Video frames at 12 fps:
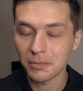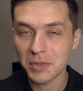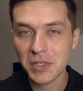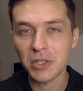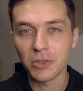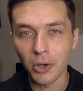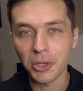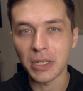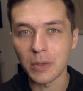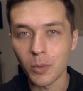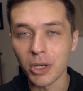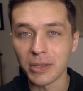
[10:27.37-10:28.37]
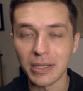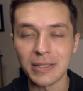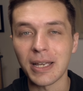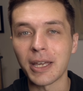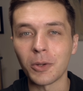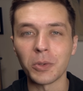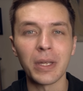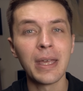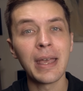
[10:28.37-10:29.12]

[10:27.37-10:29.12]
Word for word: snarky one entitled